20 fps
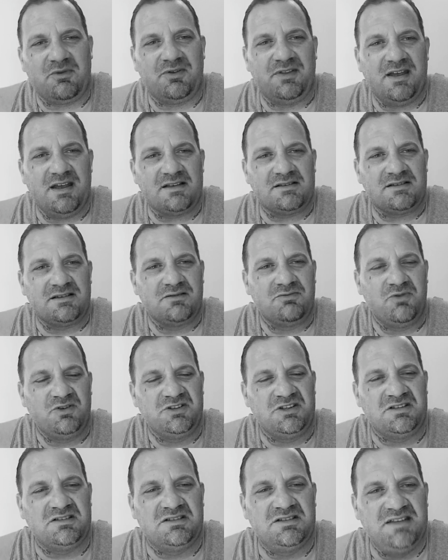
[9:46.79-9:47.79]
this, which
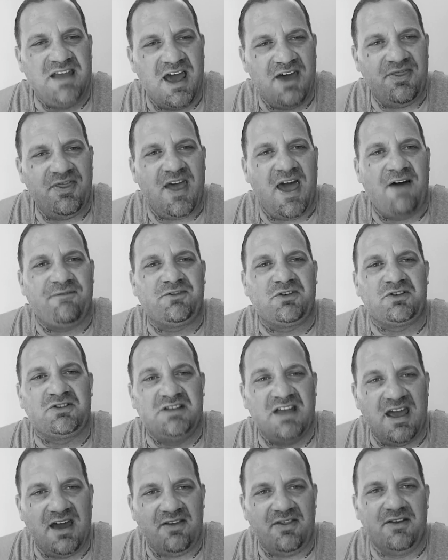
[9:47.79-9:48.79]
is death after
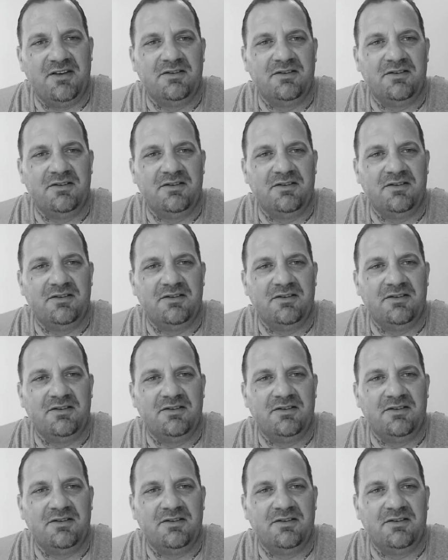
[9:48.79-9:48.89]
death.